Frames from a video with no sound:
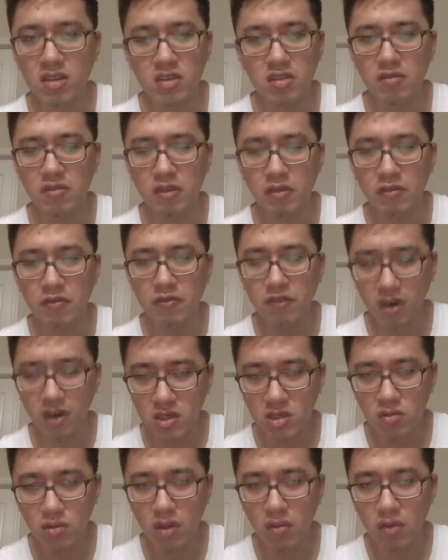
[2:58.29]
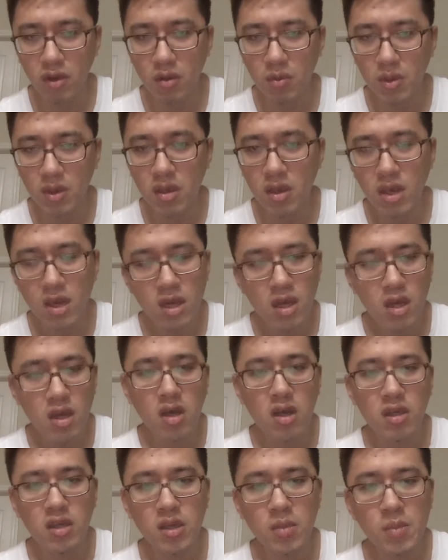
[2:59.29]
So the first one will be,
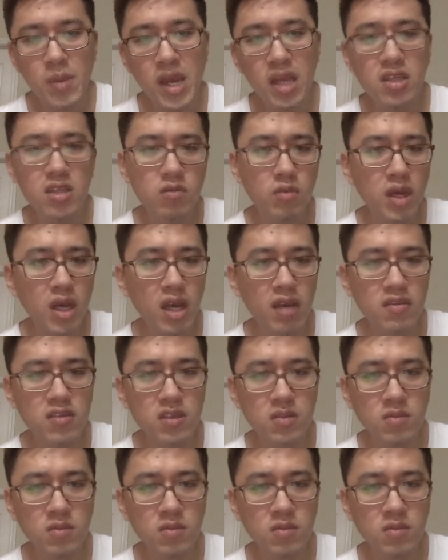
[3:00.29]
imagine we have some